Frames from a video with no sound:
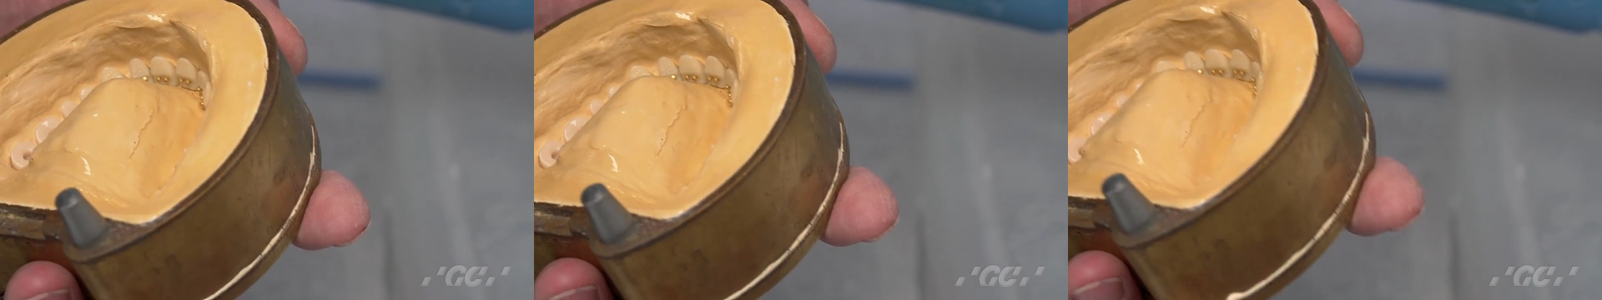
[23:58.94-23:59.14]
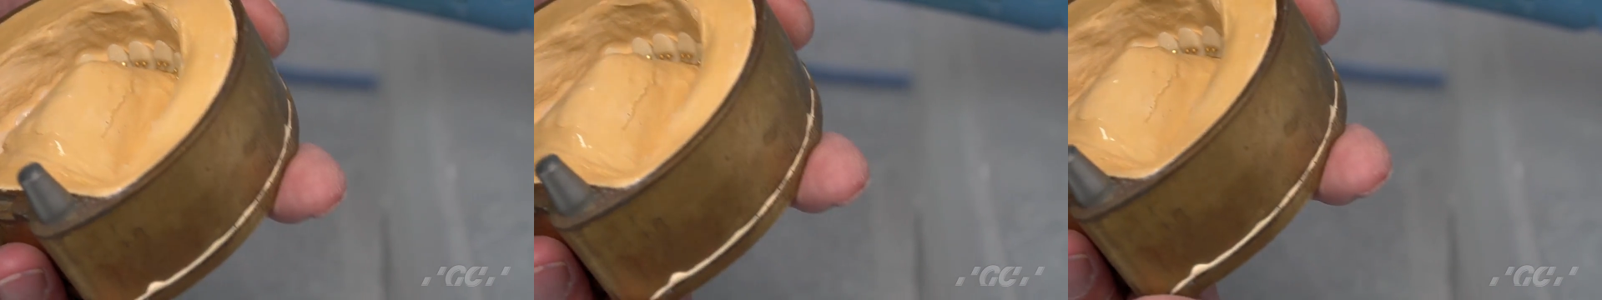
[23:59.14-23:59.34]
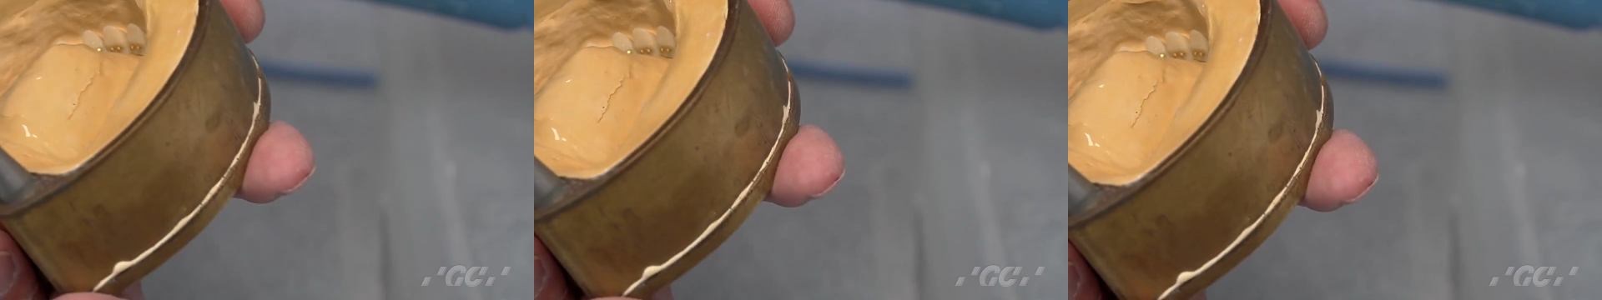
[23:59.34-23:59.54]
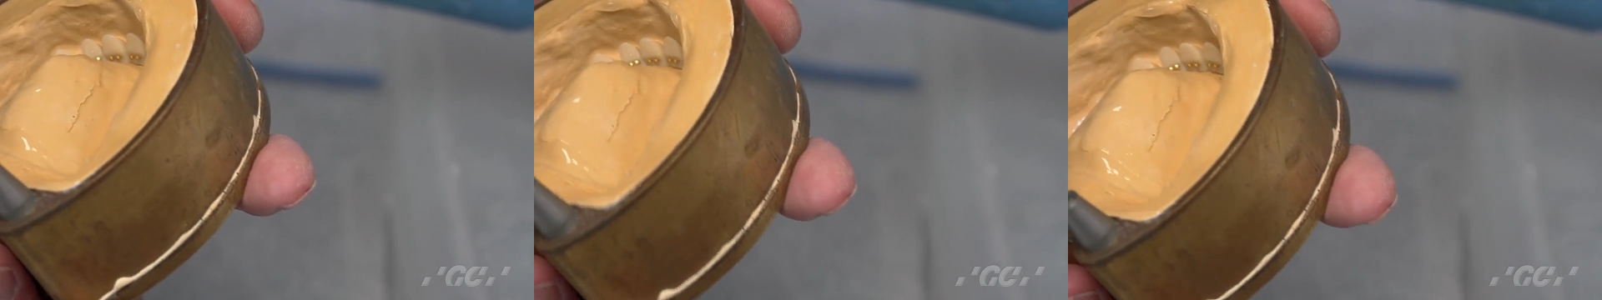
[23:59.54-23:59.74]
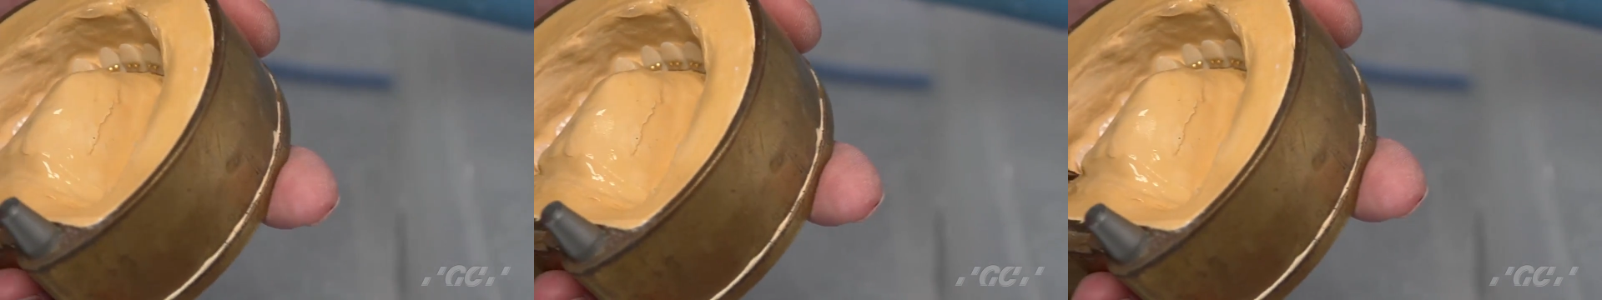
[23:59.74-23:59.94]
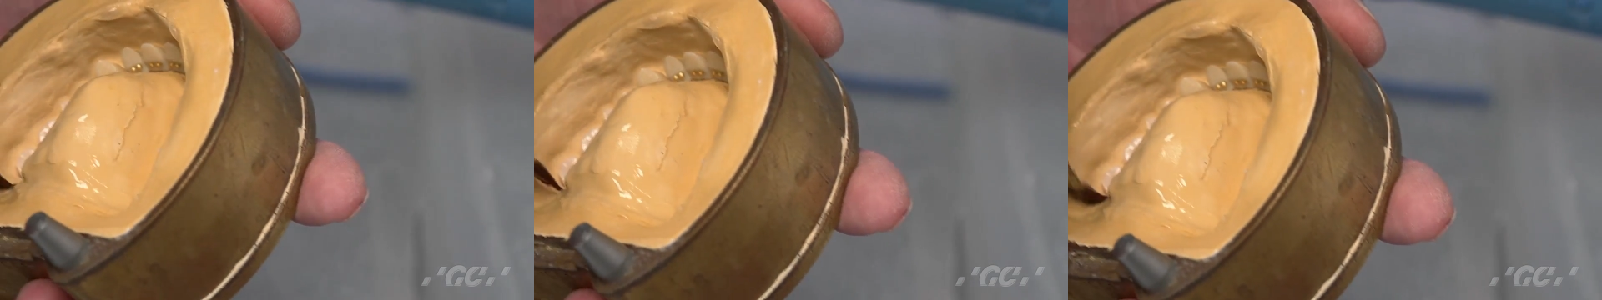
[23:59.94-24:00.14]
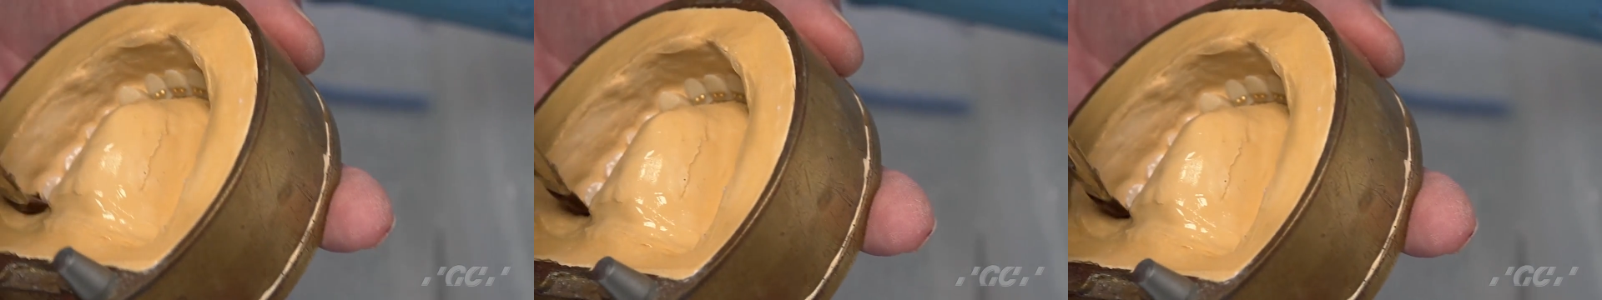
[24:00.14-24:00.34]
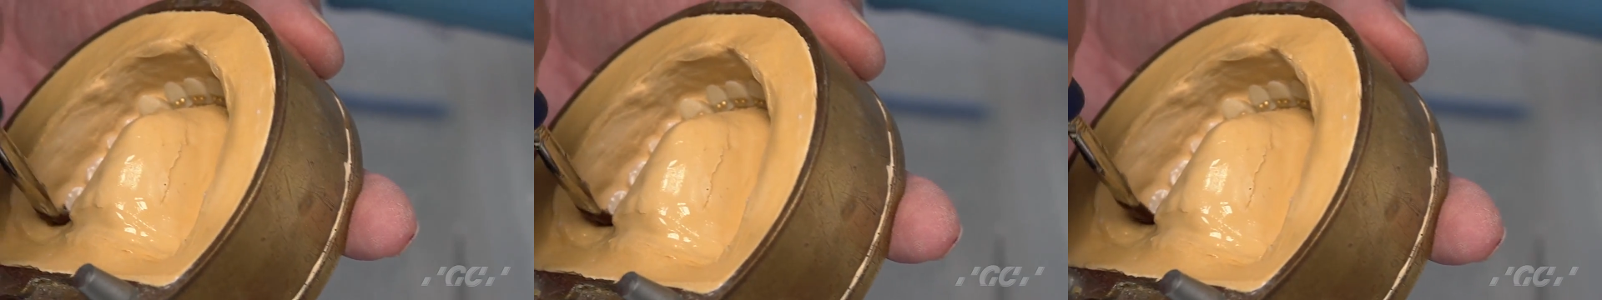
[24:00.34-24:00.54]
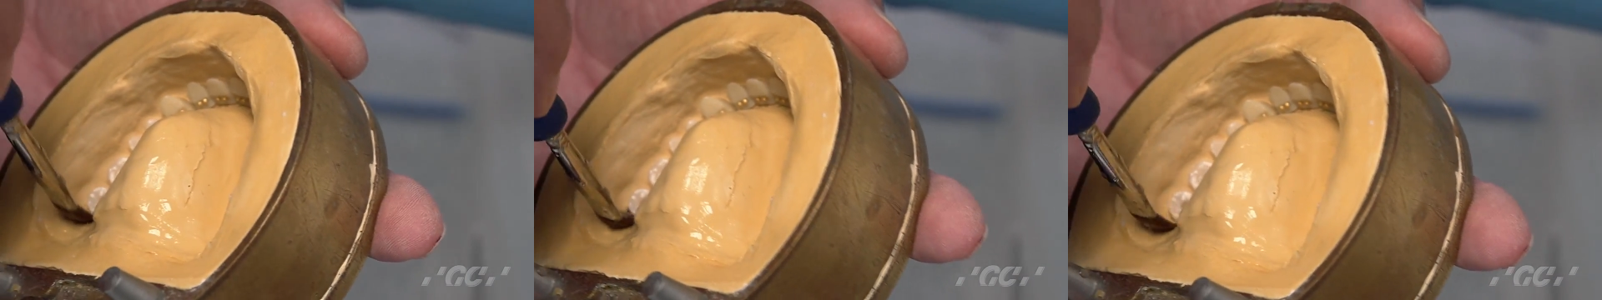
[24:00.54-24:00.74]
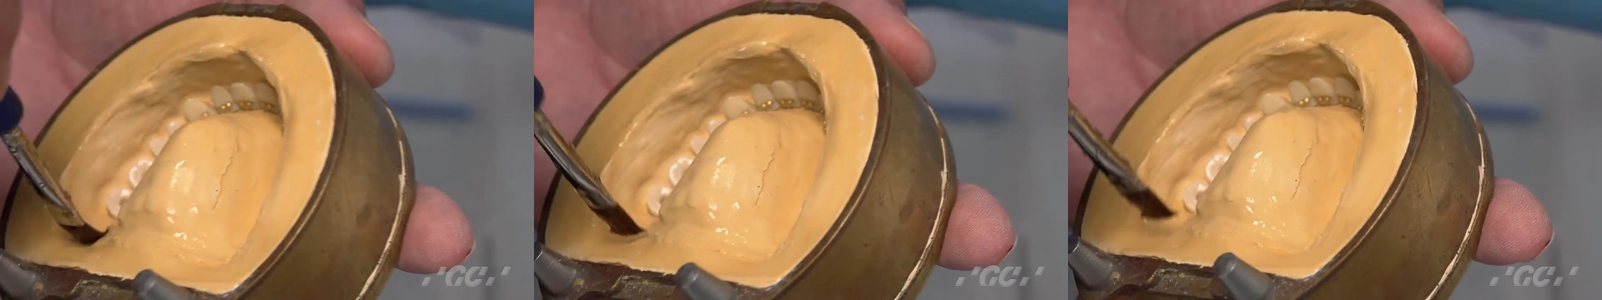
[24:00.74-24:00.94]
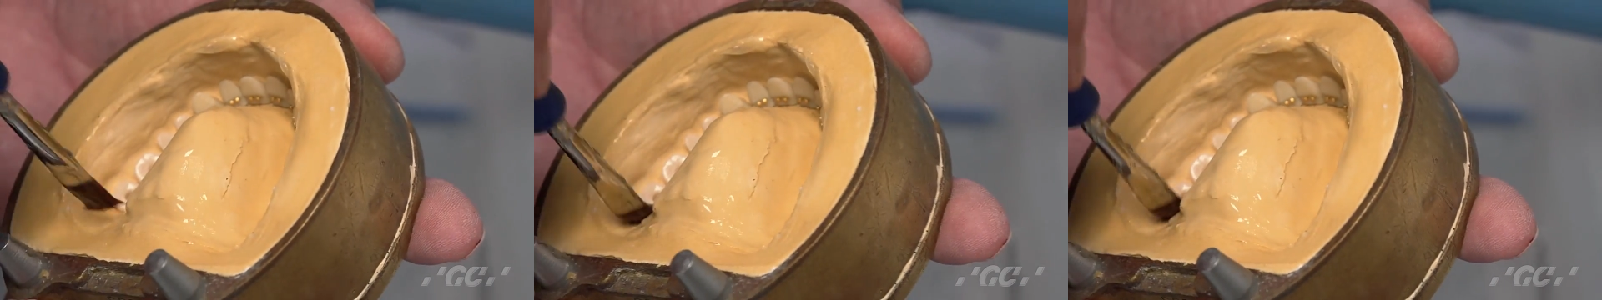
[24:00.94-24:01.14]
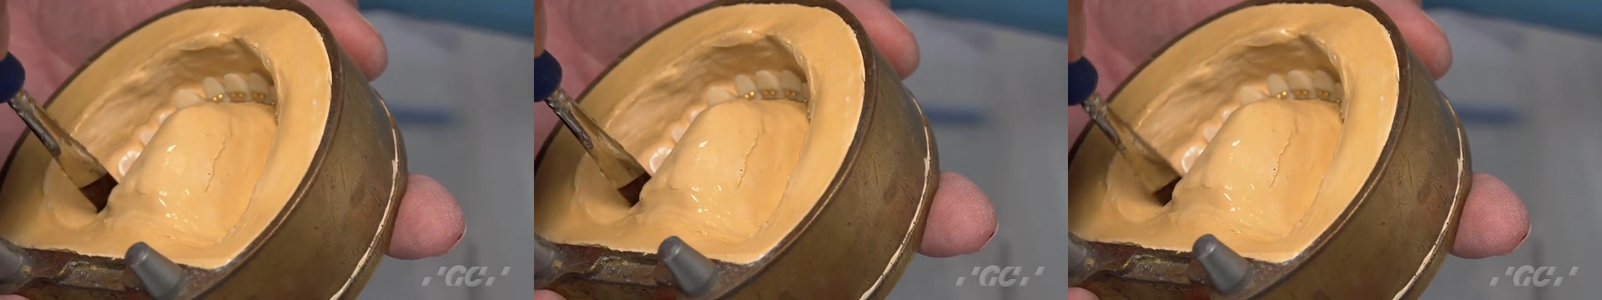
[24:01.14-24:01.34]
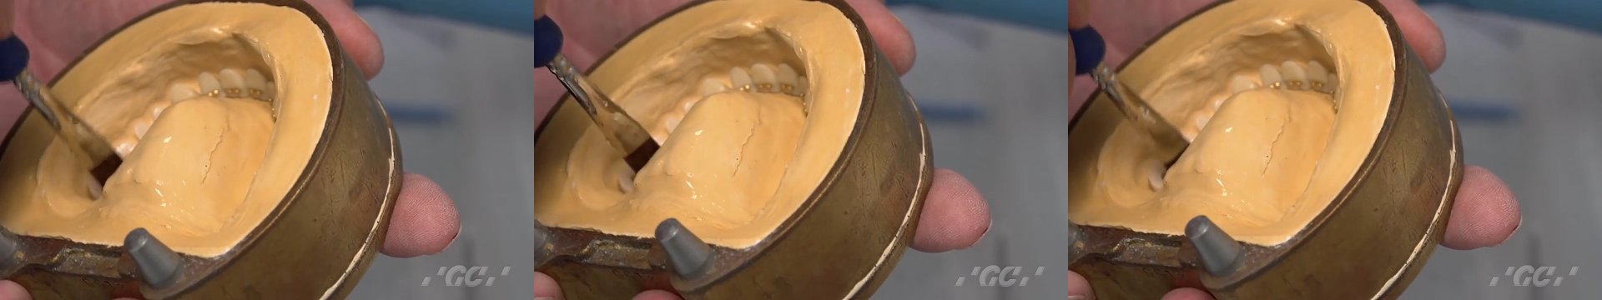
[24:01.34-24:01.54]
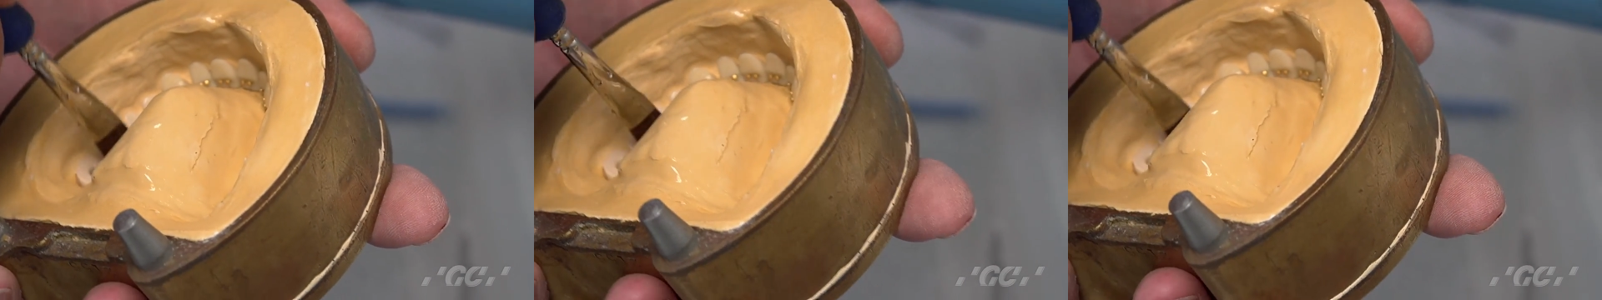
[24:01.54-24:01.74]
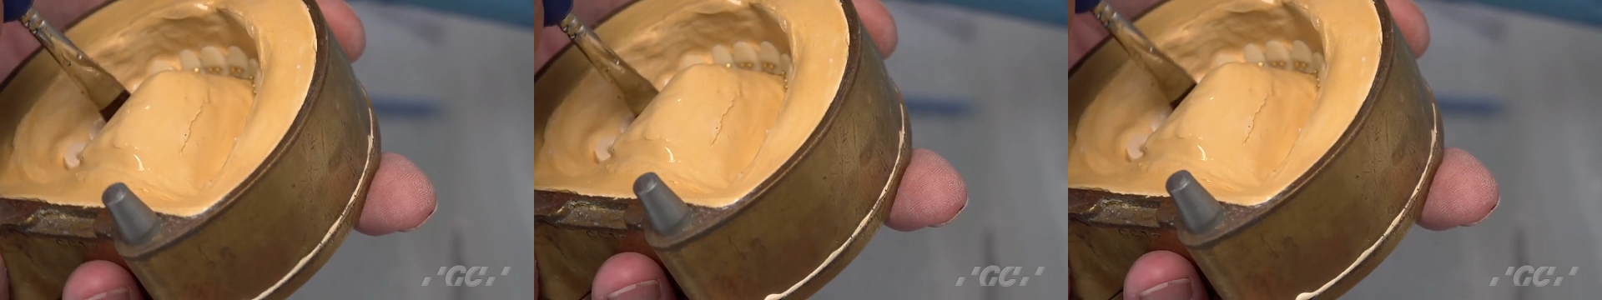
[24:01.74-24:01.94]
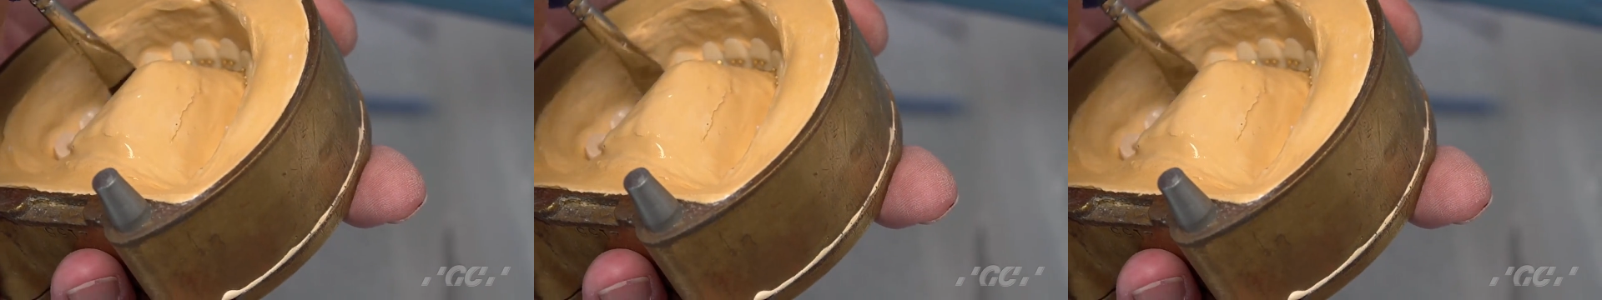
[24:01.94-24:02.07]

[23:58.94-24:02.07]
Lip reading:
No face is visible, so there are no lips to read.